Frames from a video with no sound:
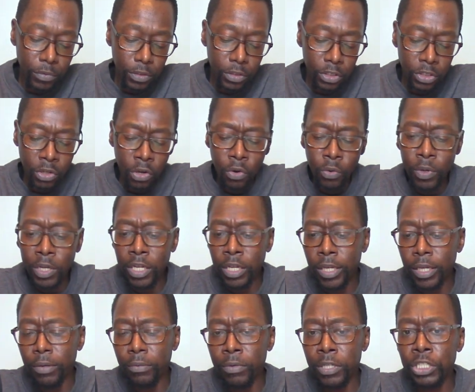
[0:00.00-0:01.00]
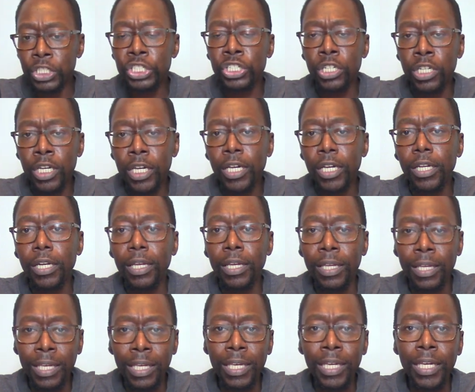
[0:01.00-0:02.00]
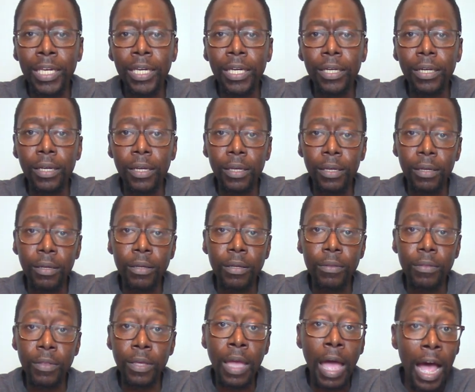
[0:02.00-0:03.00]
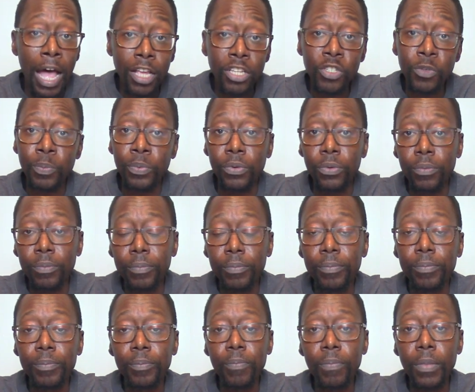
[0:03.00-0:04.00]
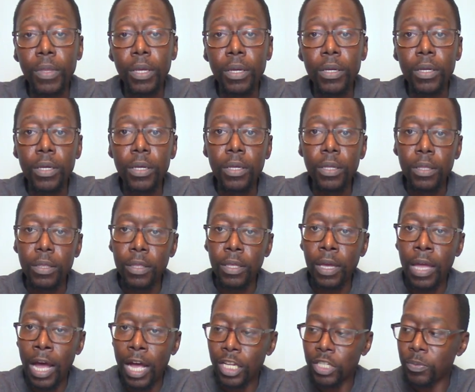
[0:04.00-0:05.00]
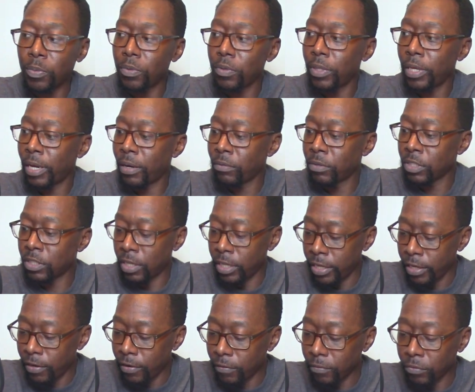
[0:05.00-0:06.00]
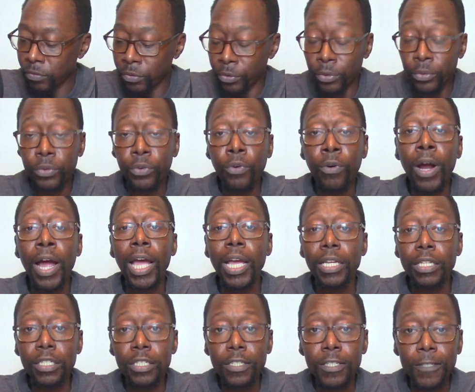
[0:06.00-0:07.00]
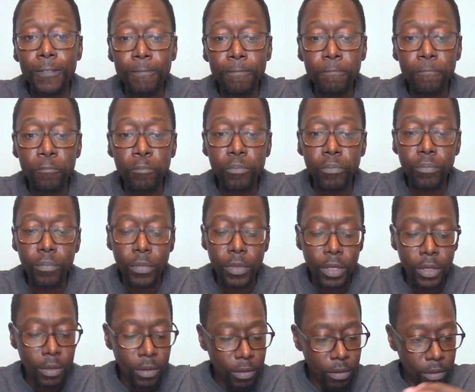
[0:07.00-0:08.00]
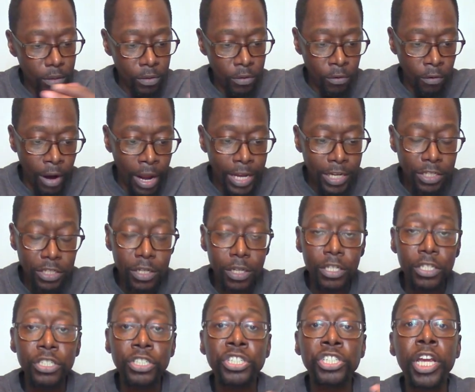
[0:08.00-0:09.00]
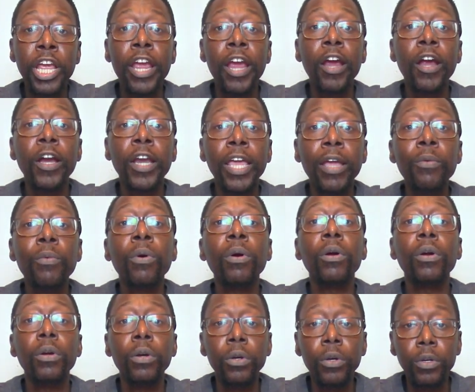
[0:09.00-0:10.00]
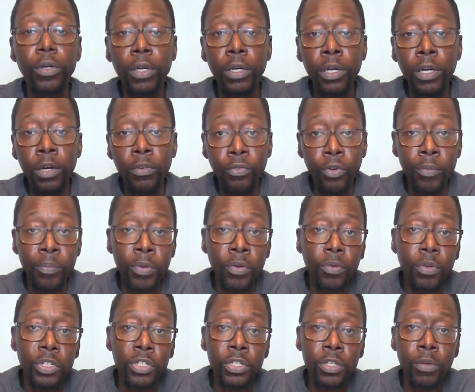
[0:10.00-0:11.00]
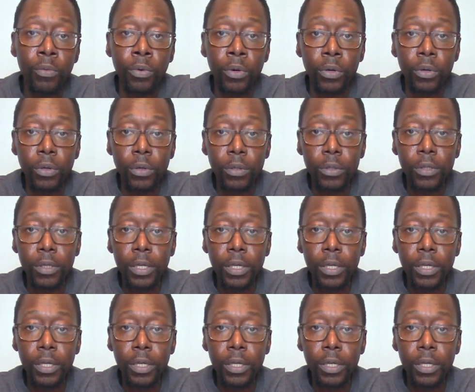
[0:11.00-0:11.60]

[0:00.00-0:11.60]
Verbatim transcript: So we should heed the gospel that was lived through Christ. Christ shared a word of rebuke to the world,